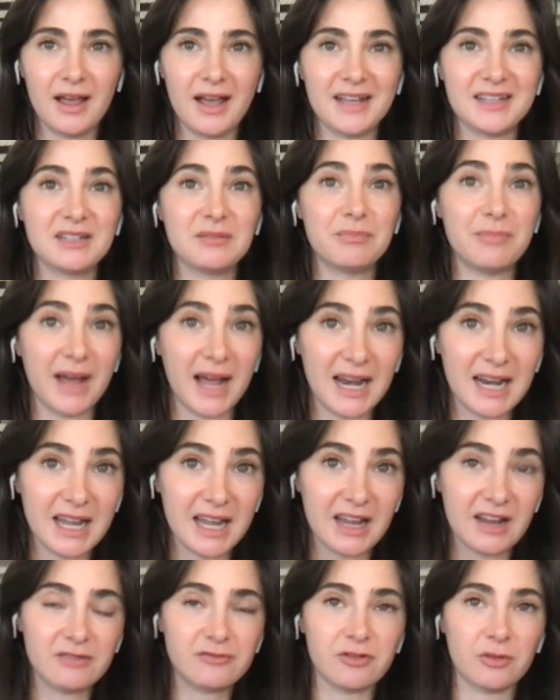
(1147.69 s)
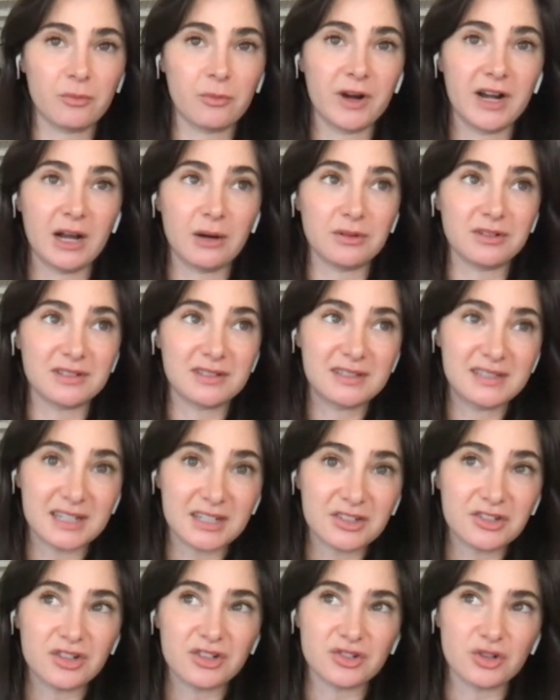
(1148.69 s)
I did ballet from when I was
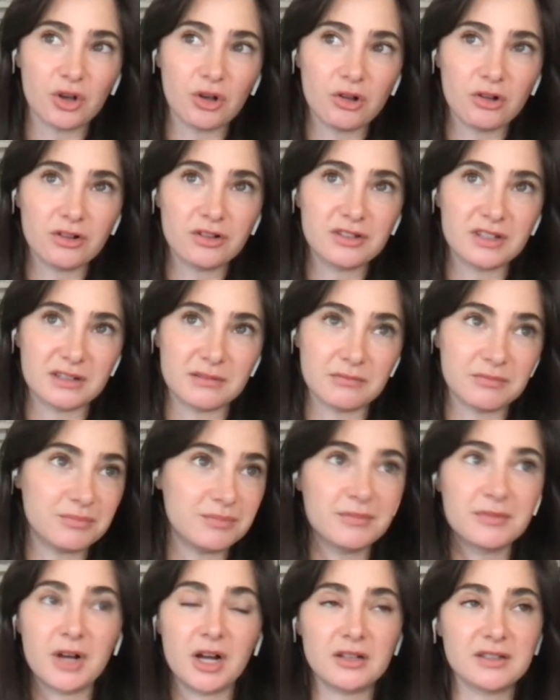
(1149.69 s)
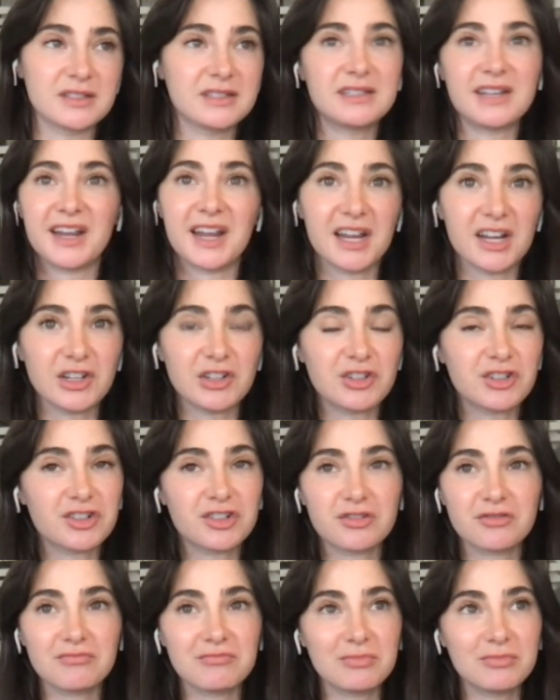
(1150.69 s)
six years old and on
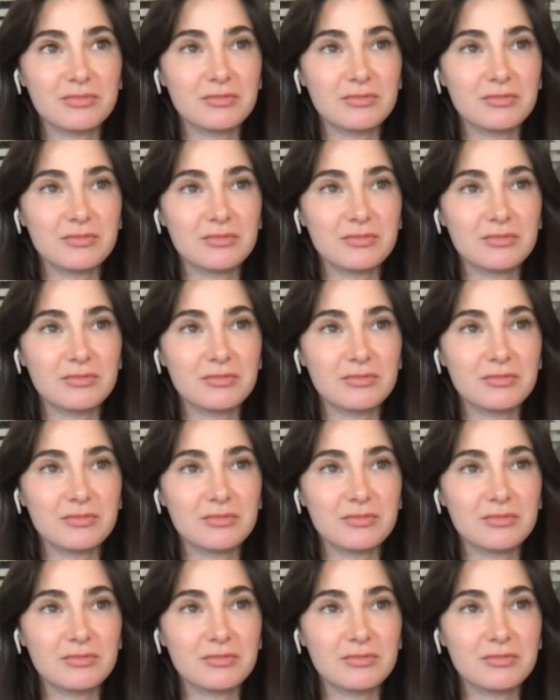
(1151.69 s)
stage